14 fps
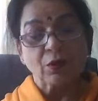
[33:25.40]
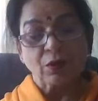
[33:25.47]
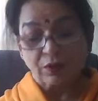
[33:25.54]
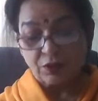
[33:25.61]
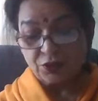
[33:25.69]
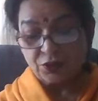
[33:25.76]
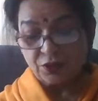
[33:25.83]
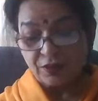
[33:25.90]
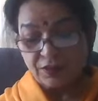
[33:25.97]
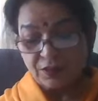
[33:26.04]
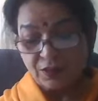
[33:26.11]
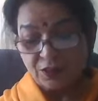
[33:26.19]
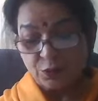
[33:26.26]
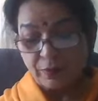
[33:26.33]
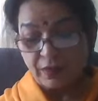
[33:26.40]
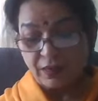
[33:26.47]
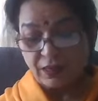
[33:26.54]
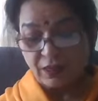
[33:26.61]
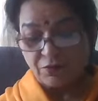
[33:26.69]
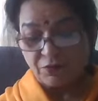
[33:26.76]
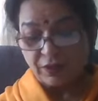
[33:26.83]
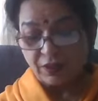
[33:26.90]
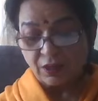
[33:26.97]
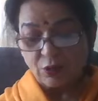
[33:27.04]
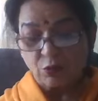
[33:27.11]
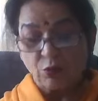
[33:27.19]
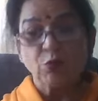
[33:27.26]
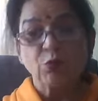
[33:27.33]
Lord Krishna is explaining what
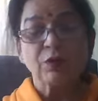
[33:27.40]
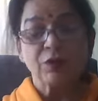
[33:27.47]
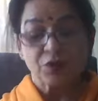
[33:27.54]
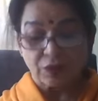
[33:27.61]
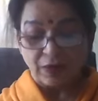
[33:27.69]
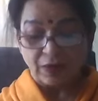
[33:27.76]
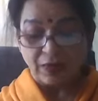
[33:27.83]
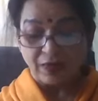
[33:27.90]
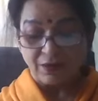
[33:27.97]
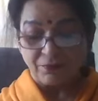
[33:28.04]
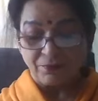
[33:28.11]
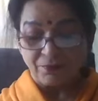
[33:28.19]
the guns are,